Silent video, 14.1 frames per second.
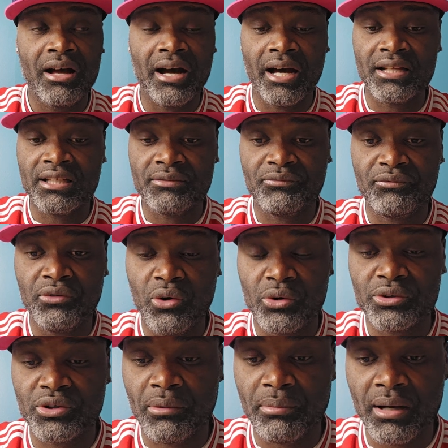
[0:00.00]
And he
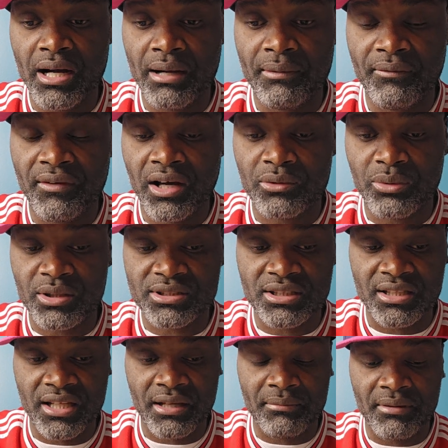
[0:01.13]
phoned up, I forgot what's her
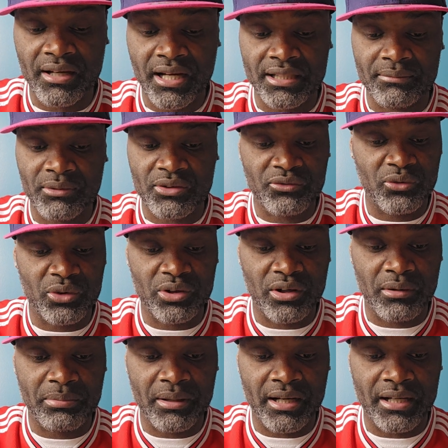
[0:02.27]
name, and he just phoned
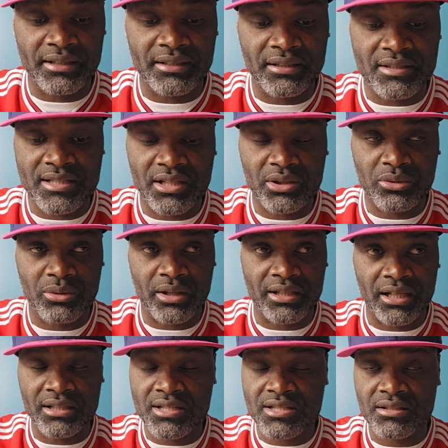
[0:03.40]
her up and he said to her
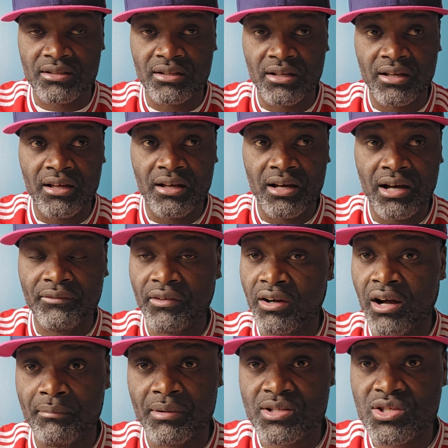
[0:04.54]
that, listen, I
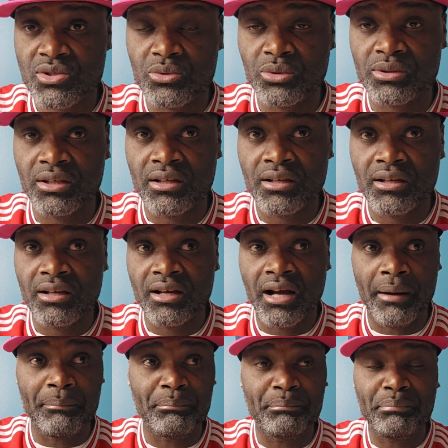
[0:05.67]
forgot my suit.
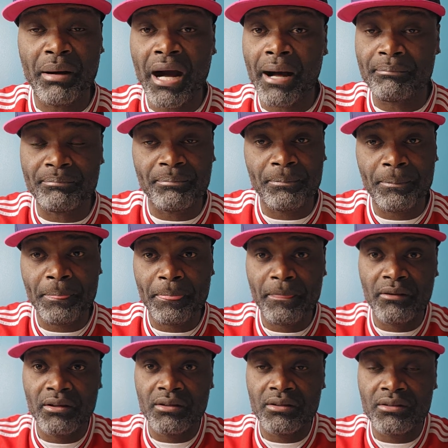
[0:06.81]
And bam,
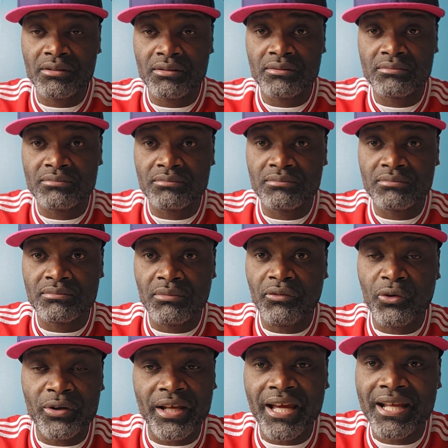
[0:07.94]

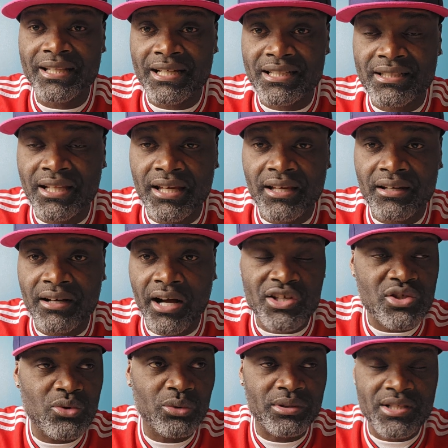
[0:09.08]
before the end of the day, a
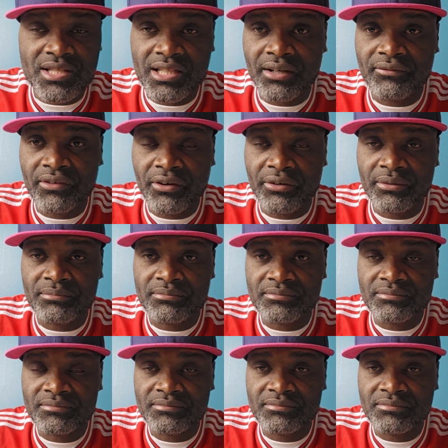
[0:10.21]
suit is there for him.